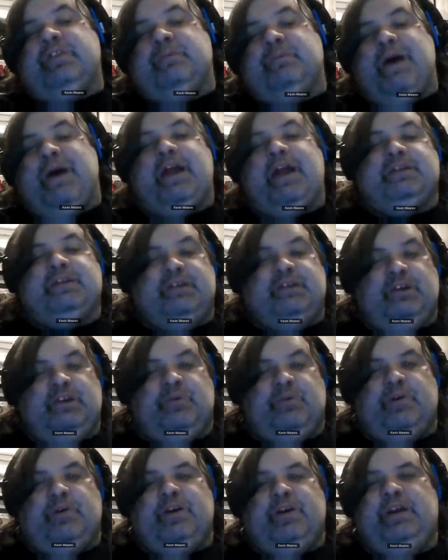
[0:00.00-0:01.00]
The Modest
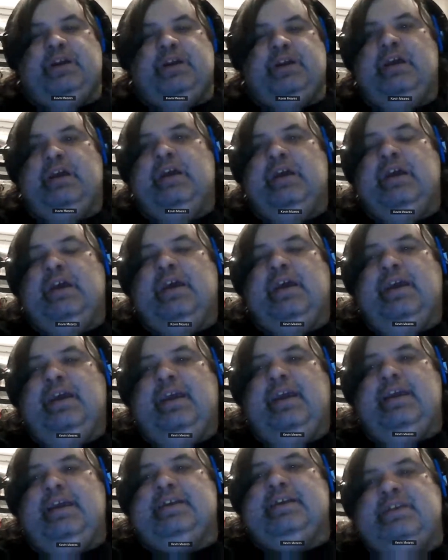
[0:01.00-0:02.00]
Inquiry,
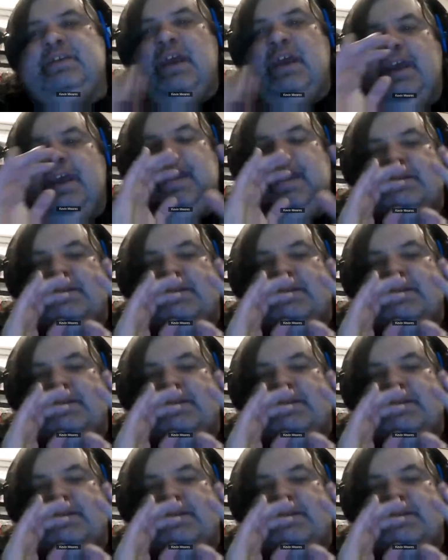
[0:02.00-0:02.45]
is